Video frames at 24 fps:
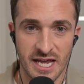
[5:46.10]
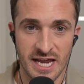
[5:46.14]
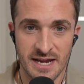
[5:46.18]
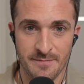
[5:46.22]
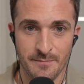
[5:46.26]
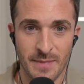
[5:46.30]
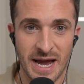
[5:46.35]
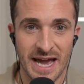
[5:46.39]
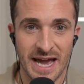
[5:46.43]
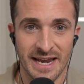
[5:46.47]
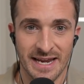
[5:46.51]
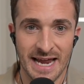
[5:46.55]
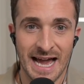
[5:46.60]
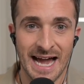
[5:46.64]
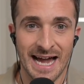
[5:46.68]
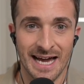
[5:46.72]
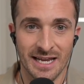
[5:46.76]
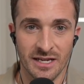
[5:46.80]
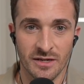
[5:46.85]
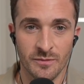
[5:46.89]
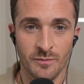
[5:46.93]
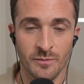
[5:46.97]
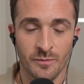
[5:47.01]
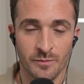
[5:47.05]
in
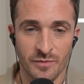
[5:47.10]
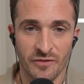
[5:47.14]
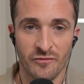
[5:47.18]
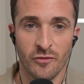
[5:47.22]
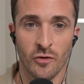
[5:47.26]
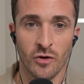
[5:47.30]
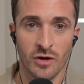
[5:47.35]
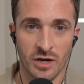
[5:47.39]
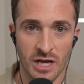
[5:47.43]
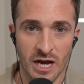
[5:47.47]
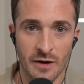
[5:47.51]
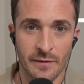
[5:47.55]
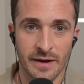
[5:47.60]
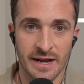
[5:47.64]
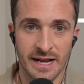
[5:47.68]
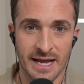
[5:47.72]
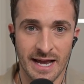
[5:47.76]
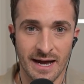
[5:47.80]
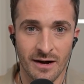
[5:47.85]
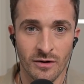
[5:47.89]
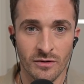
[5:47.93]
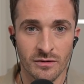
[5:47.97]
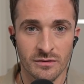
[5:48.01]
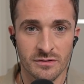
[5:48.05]
Manhattan before going
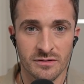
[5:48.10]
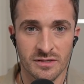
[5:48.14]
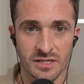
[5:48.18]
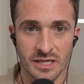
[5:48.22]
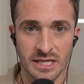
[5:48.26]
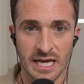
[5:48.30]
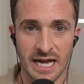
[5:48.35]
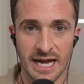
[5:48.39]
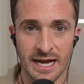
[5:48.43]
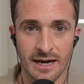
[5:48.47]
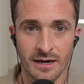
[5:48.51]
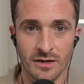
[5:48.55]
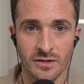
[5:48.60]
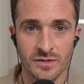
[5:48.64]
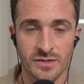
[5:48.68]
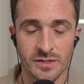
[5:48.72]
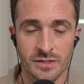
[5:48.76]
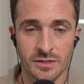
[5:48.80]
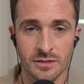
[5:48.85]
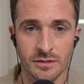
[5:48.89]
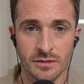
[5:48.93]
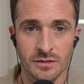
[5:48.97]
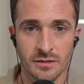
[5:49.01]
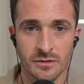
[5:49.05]
out to the
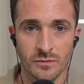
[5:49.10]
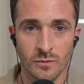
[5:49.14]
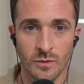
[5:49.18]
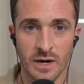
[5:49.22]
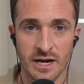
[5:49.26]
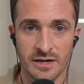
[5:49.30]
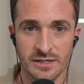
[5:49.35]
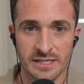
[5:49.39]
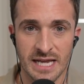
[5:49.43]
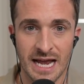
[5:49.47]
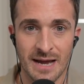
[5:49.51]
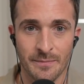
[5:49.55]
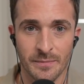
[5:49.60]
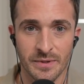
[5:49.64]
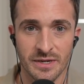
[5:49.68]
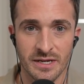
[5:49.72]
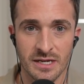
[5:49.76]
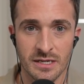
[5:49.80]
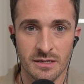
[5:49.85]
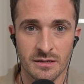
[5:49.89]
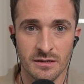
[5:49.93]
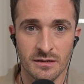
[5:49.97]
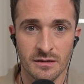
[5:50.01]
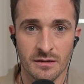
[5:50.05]
house where it's
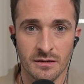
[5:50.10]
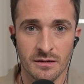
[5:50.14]
happening.